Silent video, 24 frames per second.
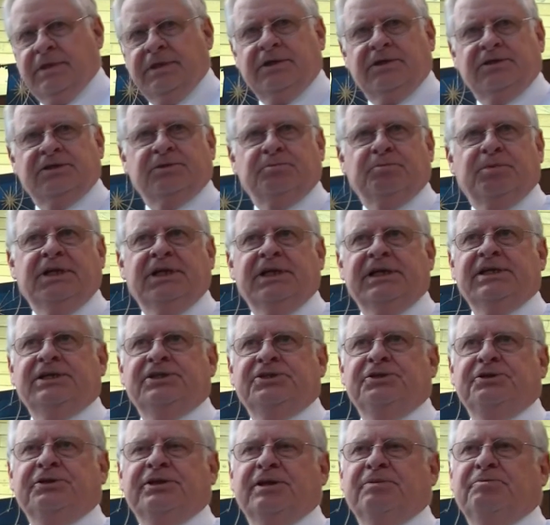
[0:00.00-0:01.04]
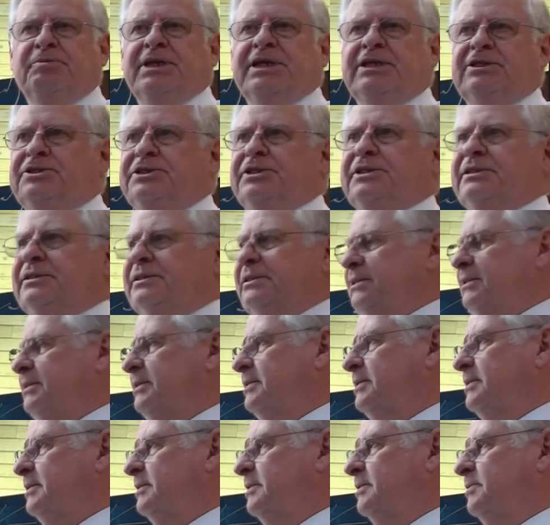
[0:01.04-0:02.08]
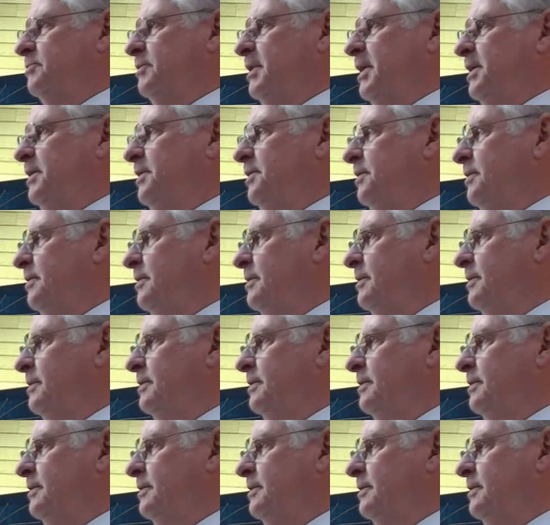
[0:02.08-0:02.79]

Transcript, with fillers: there's a place you can meet Jesus right here?